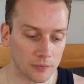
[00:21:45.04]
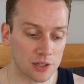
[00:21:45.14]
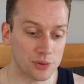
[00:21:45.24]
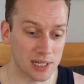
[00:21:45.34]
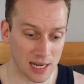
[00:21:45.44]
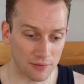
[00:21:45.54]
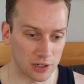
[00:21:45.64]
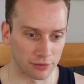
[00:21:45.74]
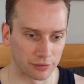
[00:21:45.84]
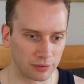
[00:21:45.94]
So I didn't have
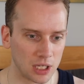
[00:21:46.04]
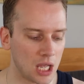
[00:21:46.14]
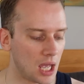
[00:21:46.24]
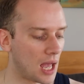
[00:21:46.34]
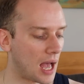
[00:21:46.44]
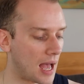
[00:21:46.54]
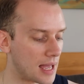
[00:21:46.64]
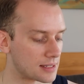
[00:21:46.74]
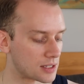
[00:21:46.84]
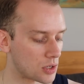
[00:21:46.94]
enough.
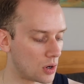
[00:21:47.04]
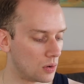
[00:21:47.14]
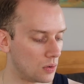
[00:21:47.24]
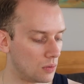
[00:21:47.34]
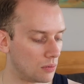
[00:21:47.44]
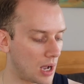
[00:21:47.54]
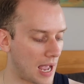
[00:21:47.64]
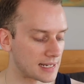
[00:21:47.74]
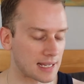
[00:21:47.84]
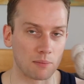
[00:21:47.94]
And so I
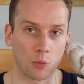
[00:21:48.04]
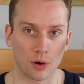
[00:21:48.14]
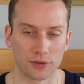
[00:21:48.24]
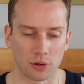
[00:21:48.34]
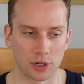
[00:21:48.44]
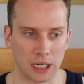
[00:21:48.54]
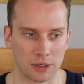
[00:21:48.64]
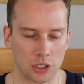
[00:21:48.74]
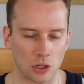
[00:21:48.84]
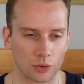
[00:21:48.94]
had to get more of the
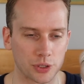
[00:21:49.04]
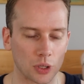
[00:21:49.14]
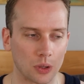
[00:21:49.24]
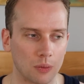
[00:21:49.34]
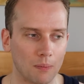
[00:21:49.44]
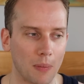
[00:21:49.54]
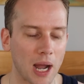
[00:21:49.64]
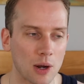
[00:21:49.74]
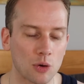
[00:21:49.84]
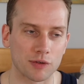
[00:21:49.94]
Ordinary Joe. So
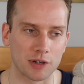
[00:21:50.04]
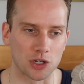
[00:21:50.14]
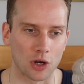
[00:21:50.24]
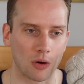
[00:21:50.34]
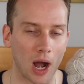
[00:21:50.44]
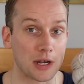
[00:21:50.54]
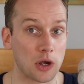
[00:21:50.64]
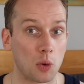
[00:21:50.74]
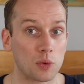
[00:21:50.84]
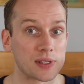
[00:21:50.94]
my Ordinary Joe, I
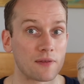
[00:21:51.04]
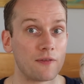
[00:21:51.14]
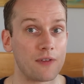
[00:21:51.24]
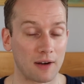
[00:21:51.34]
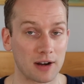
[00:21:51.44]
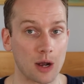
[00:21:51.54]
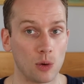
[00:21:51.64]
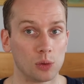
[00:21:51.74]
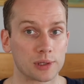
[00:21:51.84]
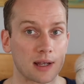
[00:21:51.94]
know, was very
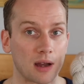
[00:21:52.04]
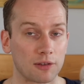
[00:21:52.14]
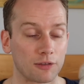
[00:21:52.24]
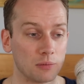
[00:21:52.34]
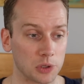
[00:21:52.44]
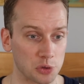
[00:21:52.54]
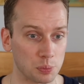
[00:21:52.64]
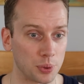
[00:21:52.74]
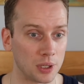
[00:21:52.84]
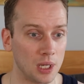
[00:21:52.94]
old. I got it from
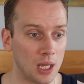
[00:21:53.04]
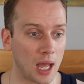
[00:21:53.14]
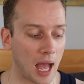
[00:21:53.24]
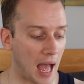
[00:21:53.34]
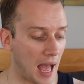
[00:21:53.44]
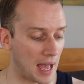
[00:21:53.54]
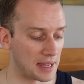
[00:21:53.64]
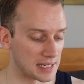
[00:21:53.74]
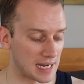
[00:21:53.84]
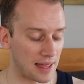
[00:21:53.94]
Loop
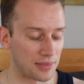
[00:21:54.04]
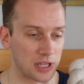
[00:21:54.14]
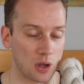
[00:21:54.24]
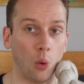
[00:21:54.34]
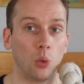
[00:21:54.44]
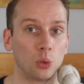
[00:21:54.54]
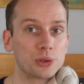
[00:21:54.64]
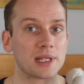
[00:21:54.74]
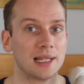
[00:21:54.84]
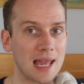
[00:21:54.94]
and it had the
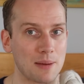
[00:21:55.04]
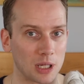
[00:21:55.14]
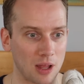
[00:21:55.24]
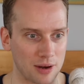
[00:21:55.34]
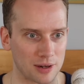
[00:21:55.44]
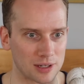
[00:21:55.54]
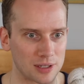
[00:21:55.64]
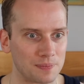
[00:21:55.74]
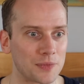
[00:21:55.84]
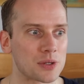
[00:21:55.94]
old label on
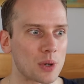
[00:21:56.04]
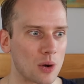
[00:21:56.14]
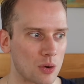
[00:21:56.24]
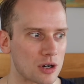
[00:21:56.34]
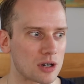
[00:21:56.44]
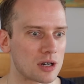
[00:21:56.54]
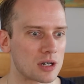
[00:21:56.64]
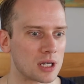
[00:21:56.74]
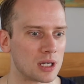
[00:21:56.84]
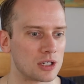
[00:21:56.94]
it. So I
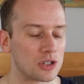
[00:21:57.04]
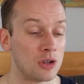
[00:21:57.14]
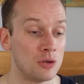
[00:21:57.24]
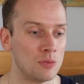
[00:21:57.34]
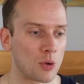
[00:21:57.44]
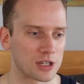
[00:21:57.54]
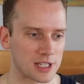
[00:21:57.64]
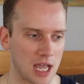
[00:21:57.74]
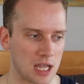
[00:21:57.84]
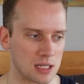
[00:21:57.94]
ordered 2 more
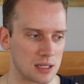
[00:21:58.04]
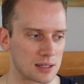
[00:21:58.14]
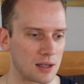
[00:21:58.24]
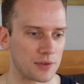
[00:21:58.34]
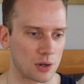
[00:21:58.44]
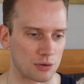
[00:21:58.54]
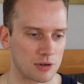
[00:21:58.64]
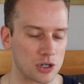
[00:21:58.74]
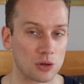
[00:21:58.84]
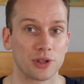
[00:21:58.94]
skeins of the
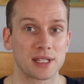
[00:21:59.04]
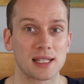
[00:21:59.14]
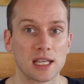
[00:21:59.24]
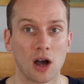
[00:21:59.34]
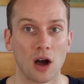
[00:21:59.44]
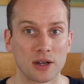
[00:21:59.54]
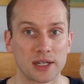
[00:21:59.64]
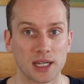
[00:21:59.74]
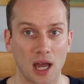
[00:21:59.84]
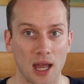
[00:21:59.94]
Ordinary Joe. This is the
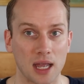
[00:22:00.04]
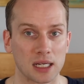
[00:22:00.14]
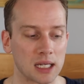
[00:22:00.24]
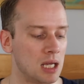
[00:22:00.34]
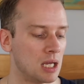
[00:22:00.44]
undyed